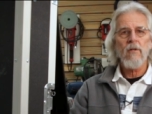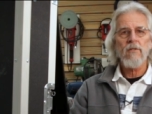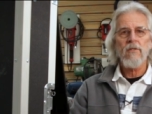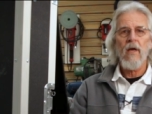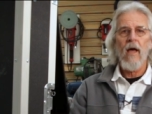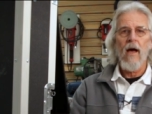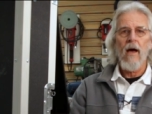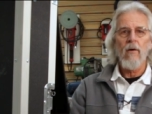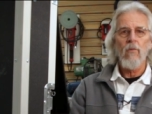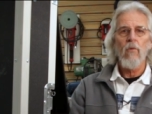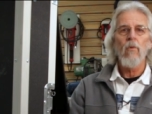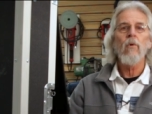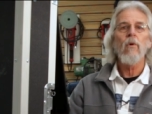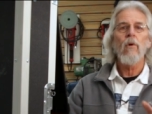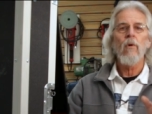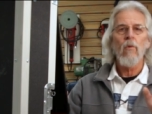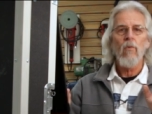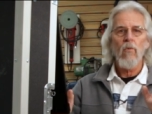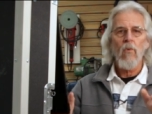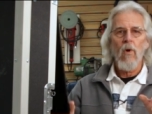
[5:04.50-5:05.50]
it's at.
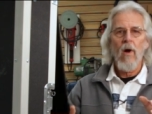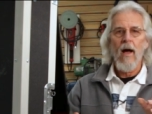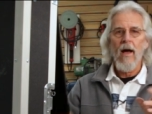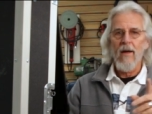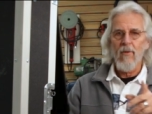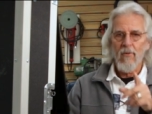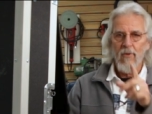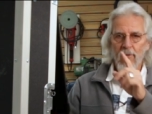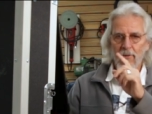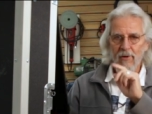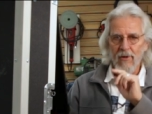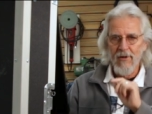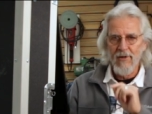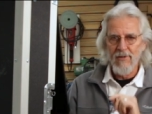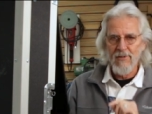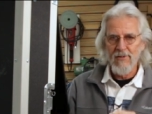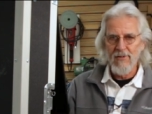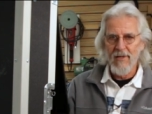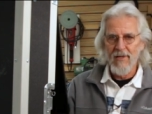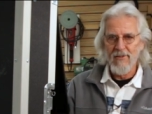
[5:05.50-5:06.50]
Why? Well, we're going
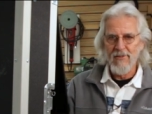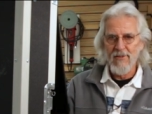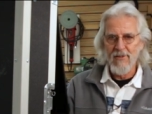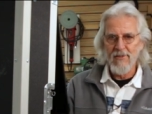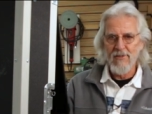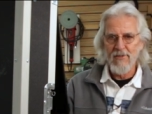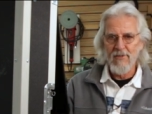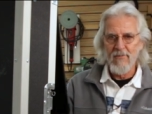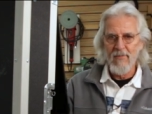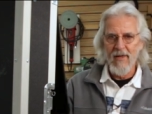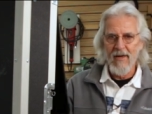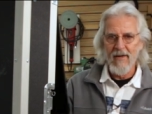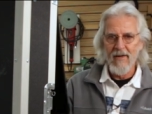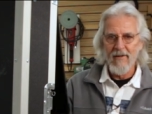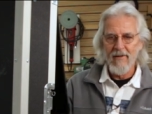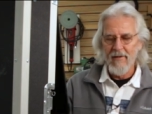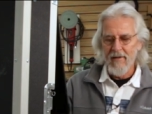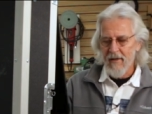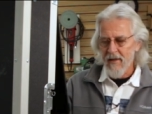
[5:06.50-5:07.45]
to see in just a minute.